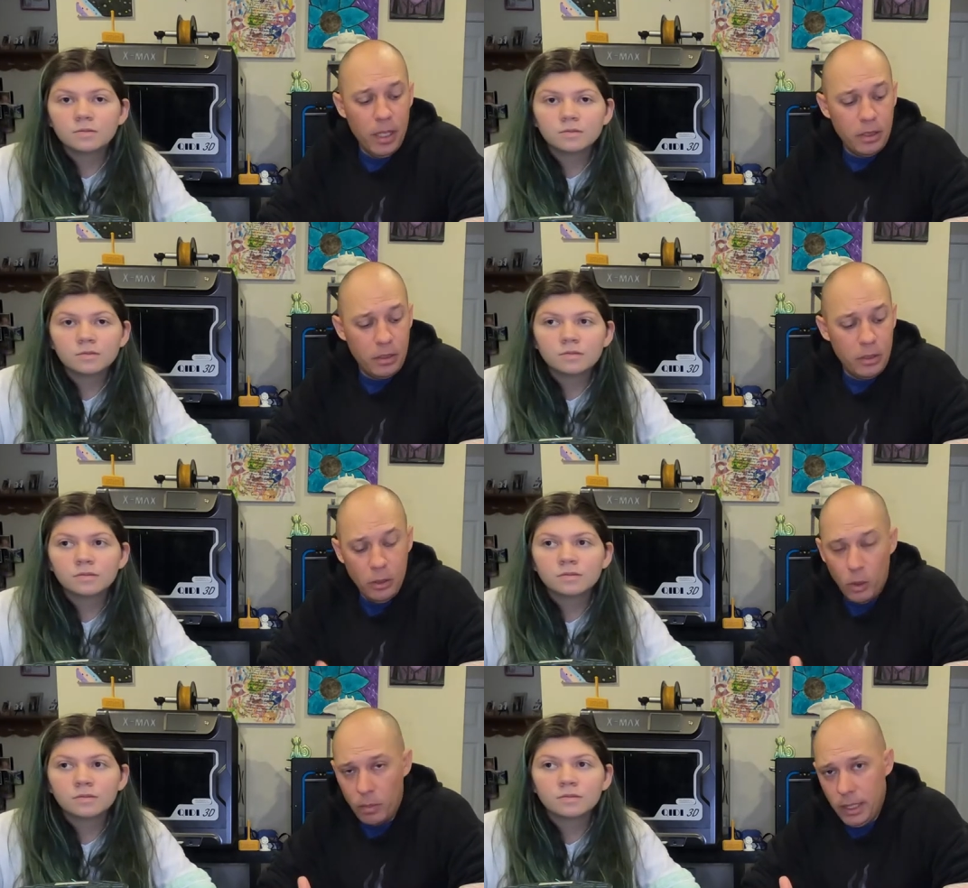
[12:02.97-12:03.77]
Speaker 1: It's
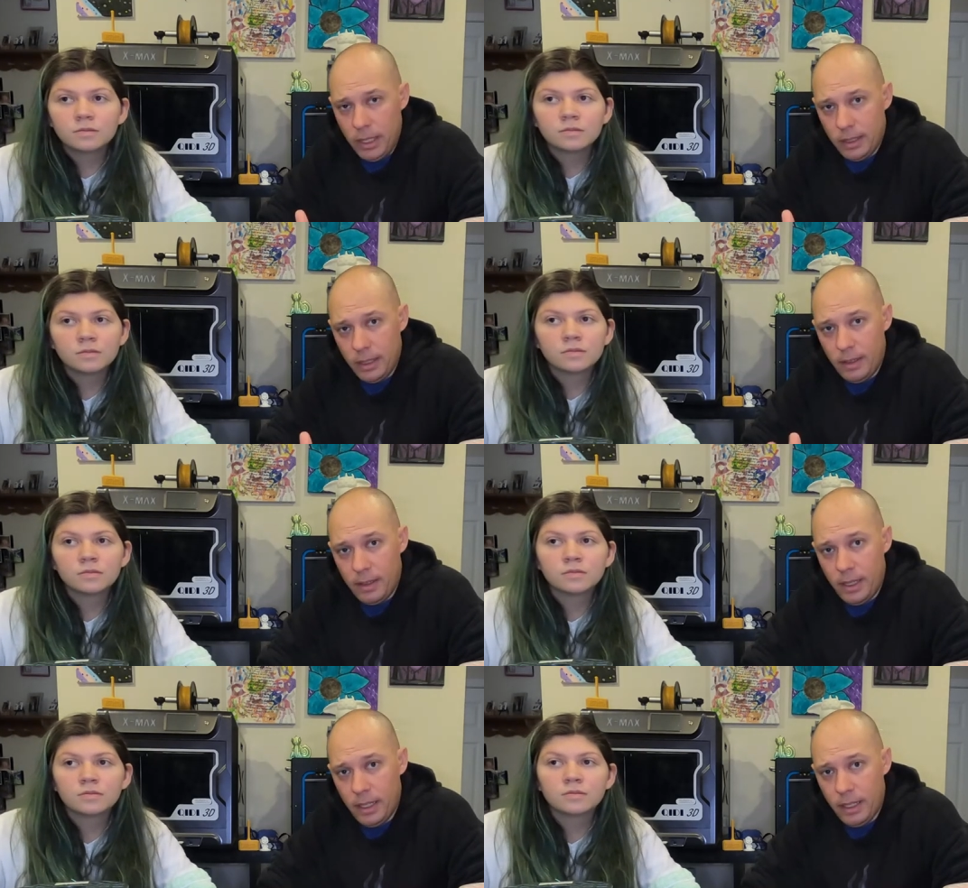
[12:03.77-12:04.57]
your money at the end of the
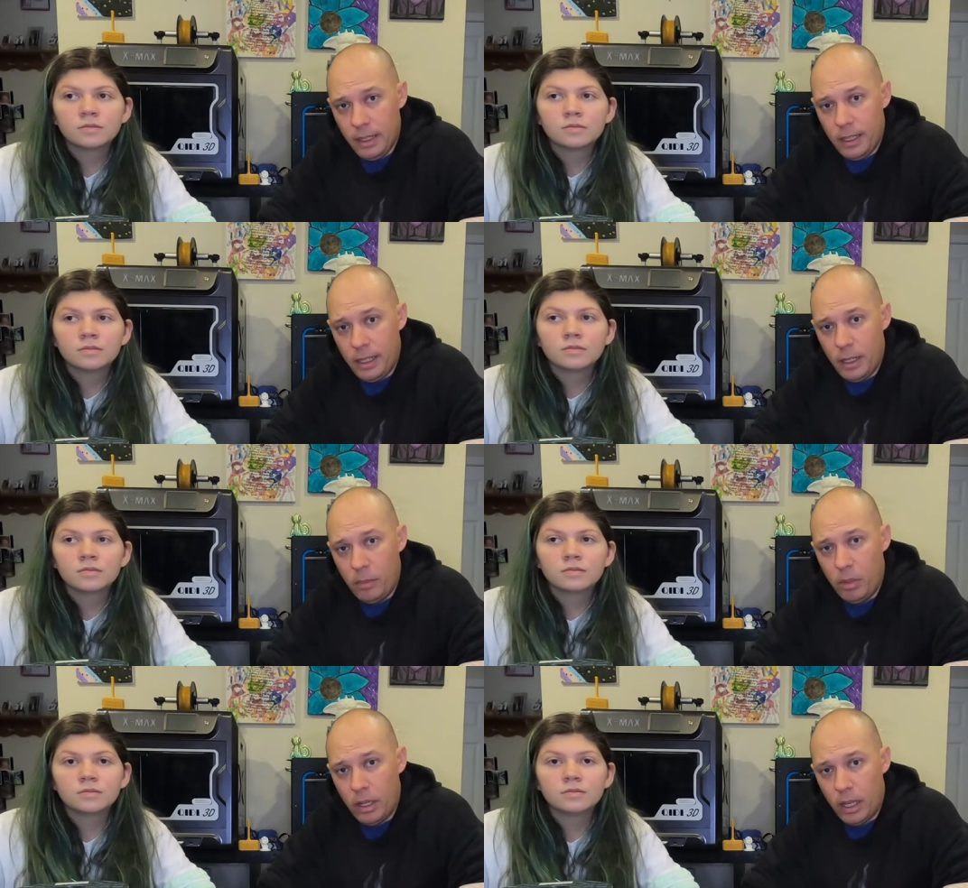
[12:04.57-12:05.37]
day,
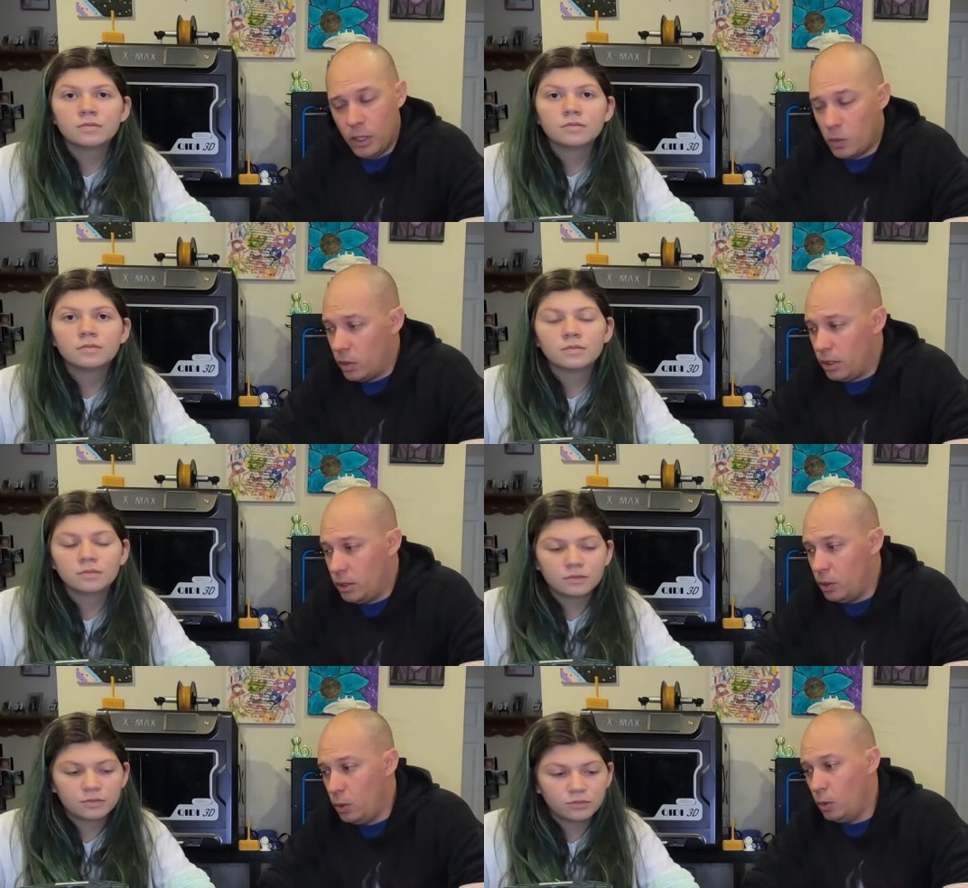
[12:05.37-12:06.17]
but I just wanted
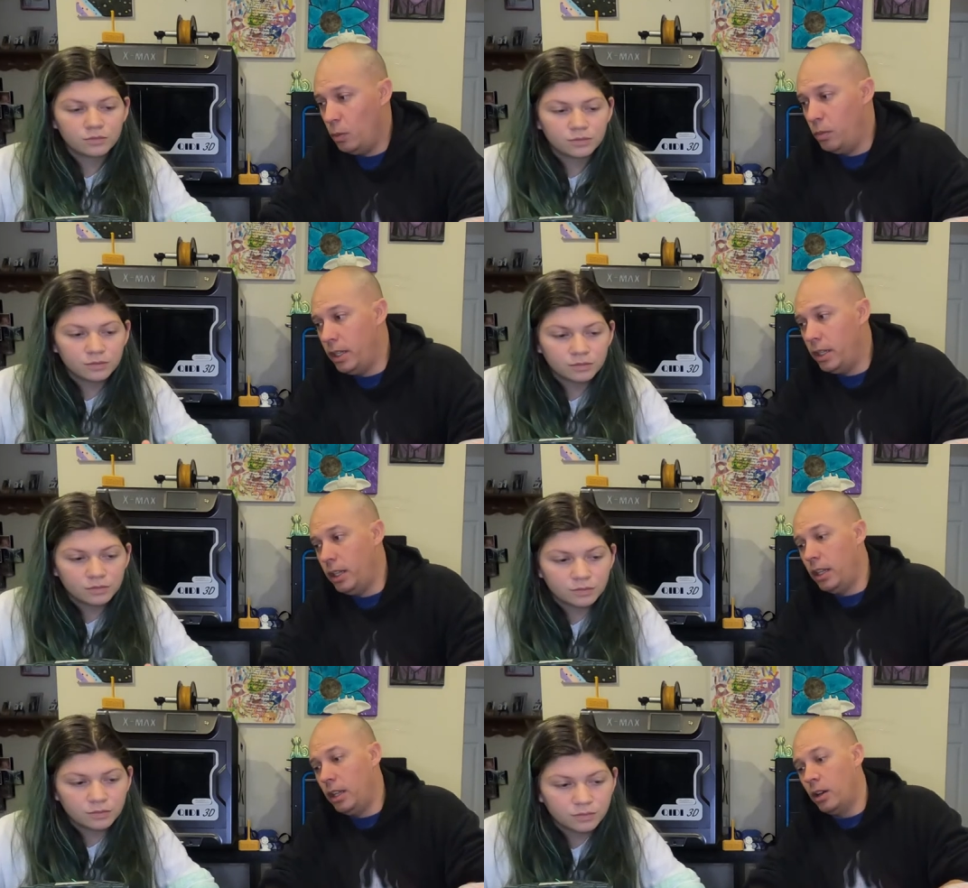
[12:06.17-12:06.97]
to
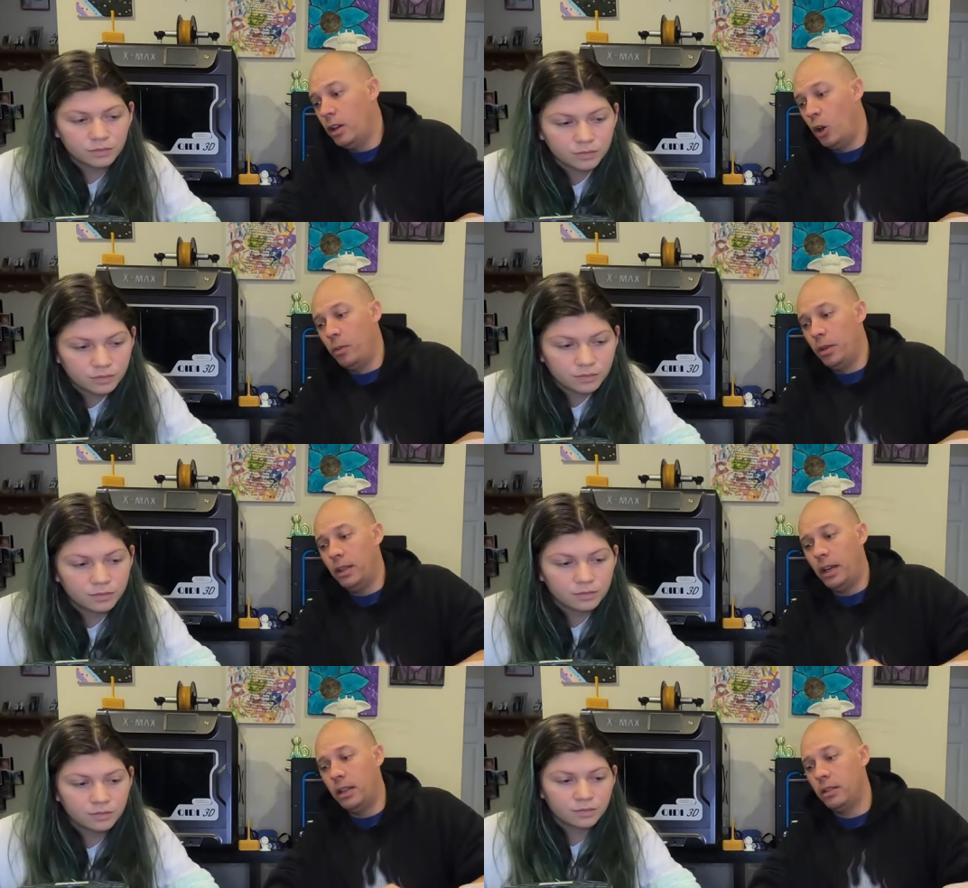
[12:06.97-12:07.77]
be
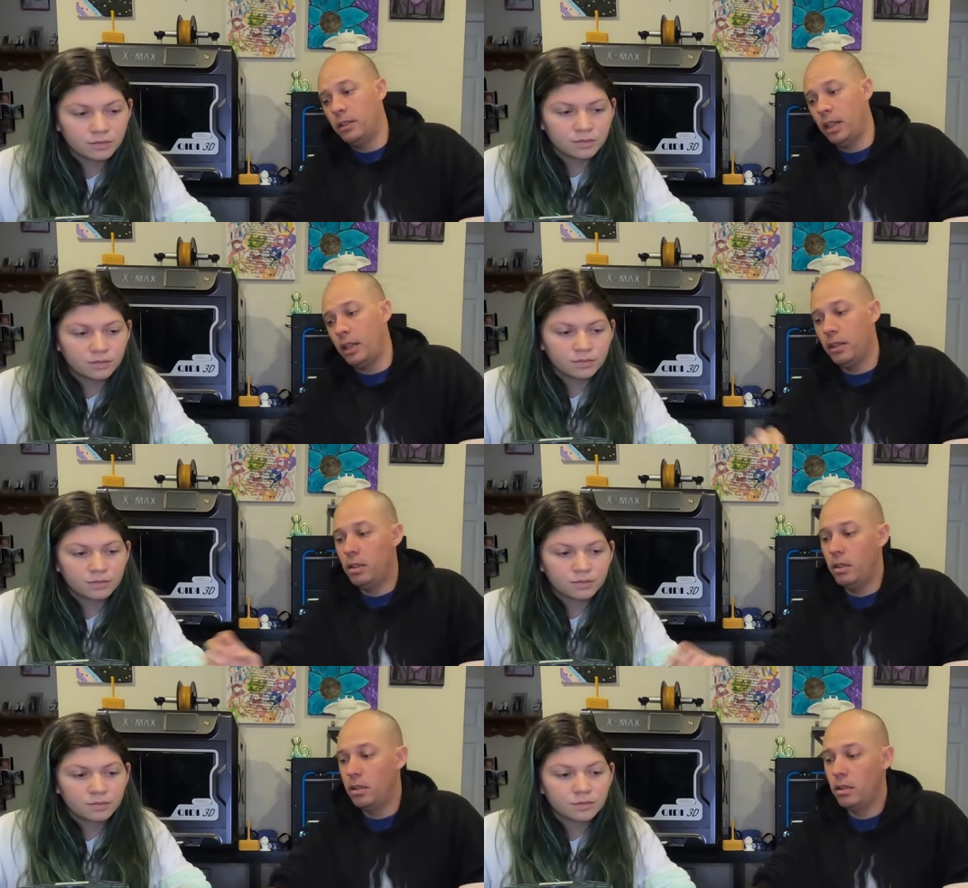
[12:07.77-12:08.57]
open, honest,
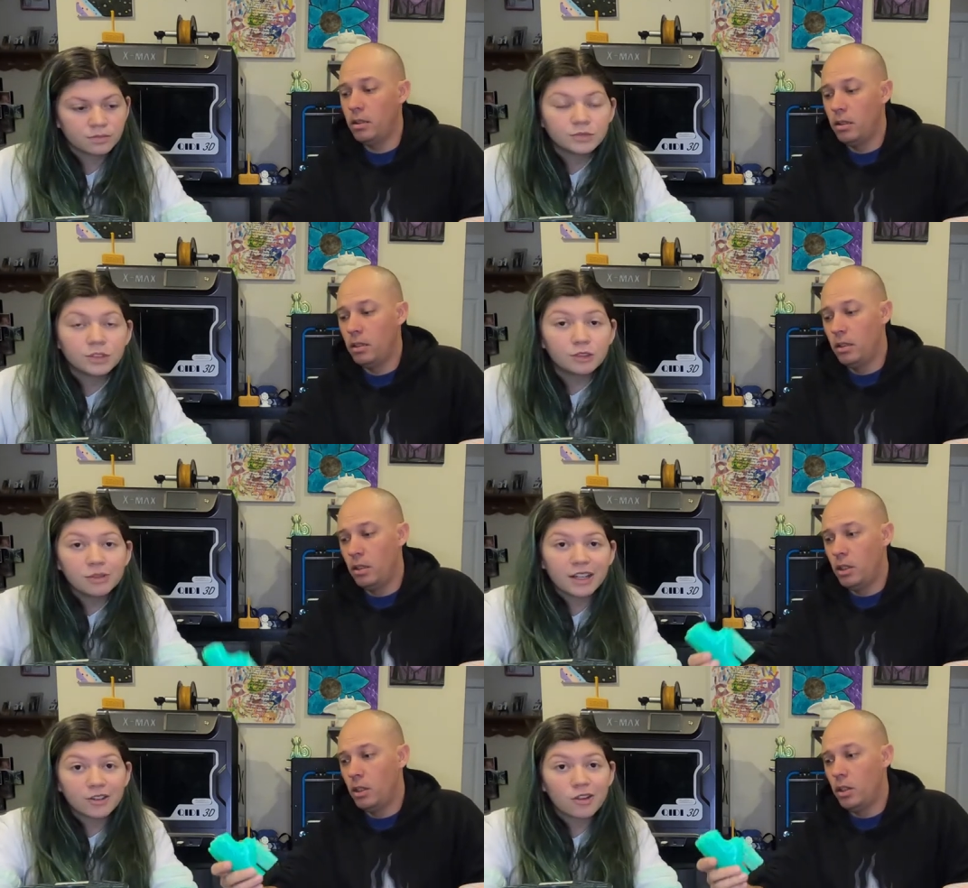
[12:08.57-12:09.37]
and
Speaker 2: do
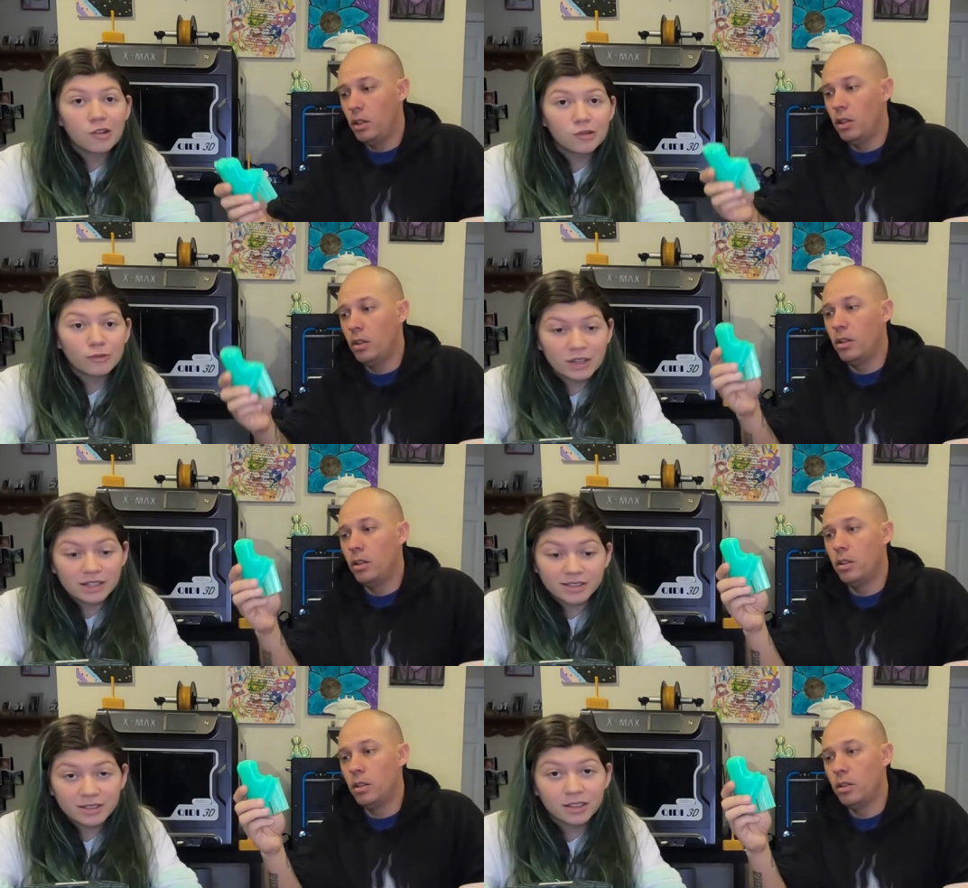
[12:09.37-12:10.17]
at your own
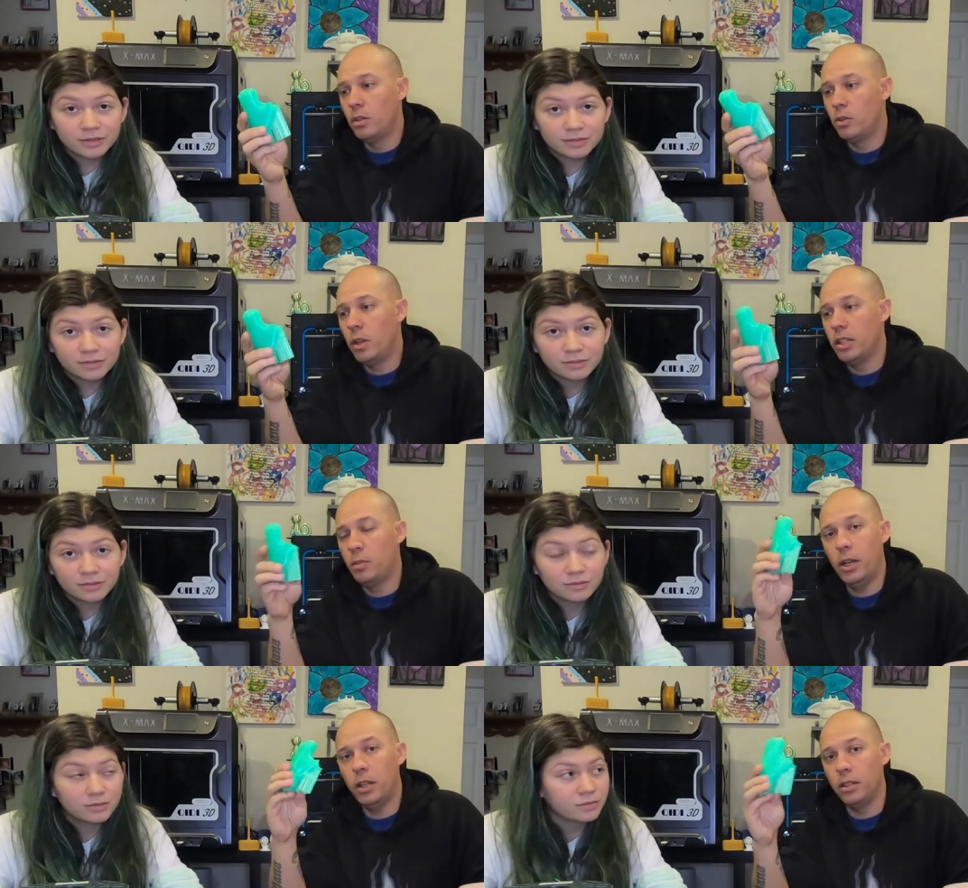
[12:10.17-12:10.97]
risk.
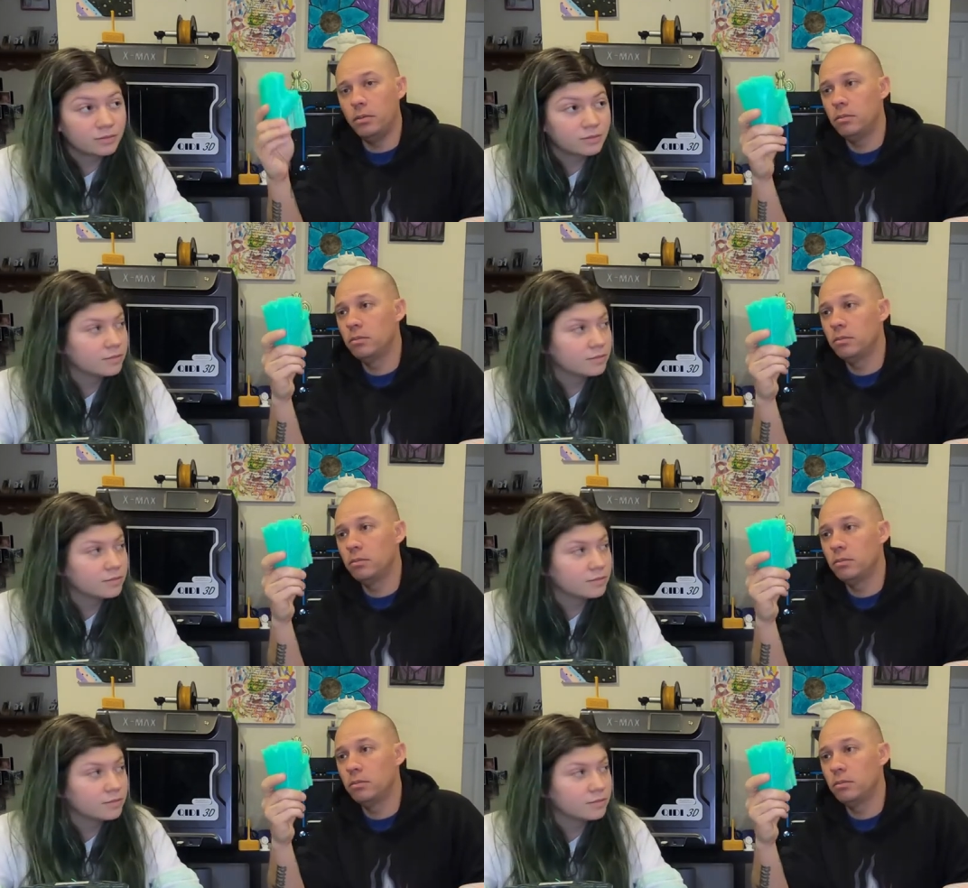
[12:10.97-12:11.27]
Speaker 1: Transparent.